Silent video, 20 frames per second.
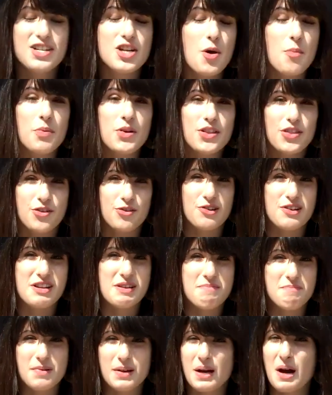Number
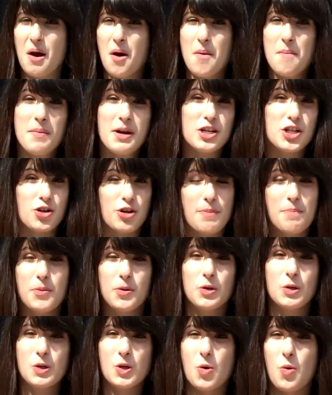3, become a
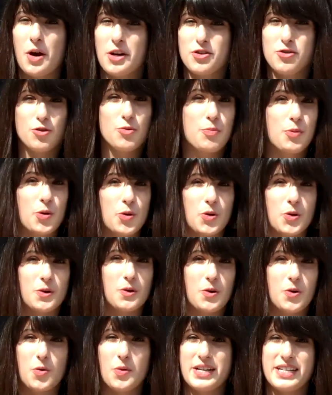triple, quadruple,
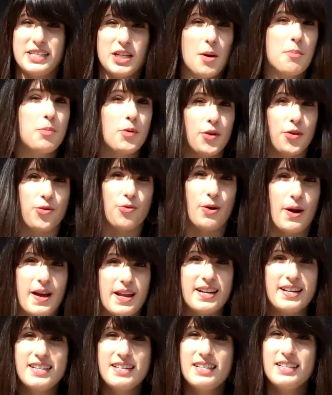quintuple
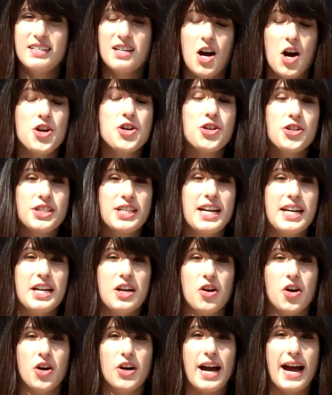threat.
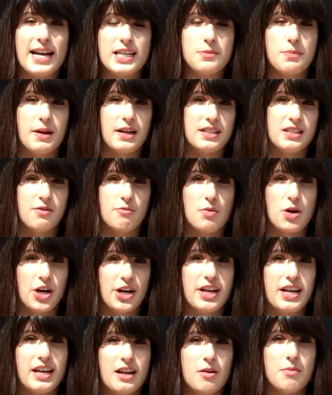Understanding all aspects of
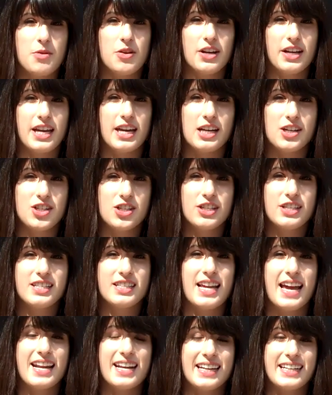marketing
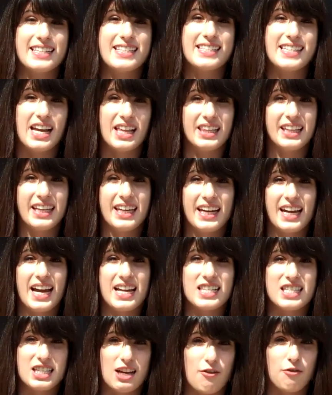communication and excelling
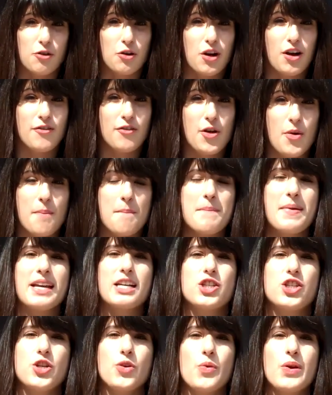at several of them
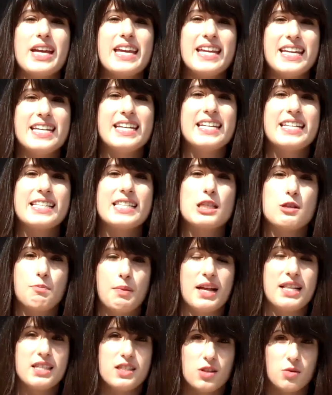makes you
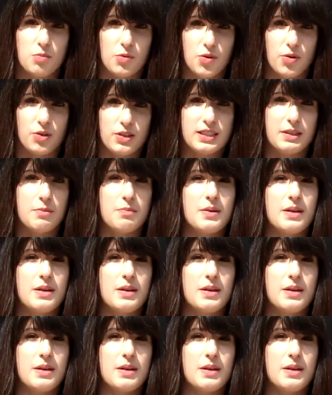indispensable